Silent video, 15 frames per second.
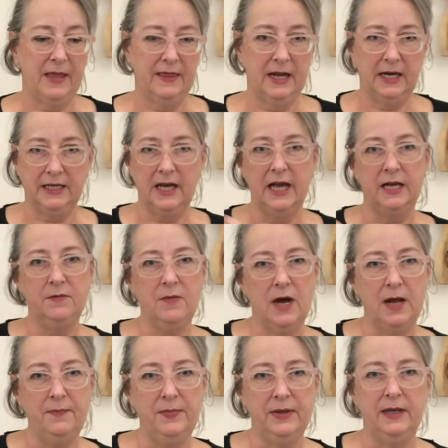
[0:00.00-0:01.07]
And then I cut them
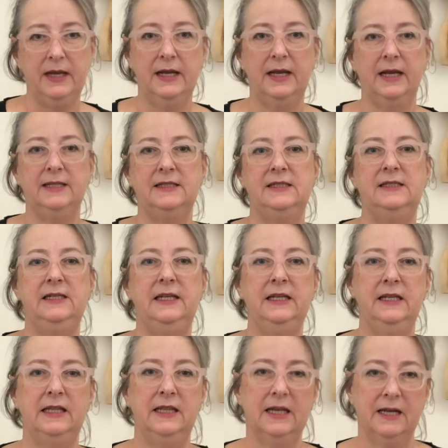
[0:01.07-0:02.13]
up and I
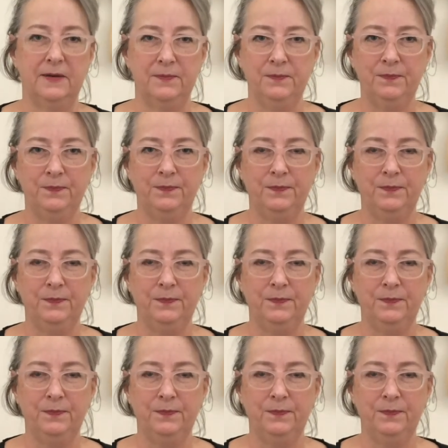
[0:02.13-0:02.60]
seeded them.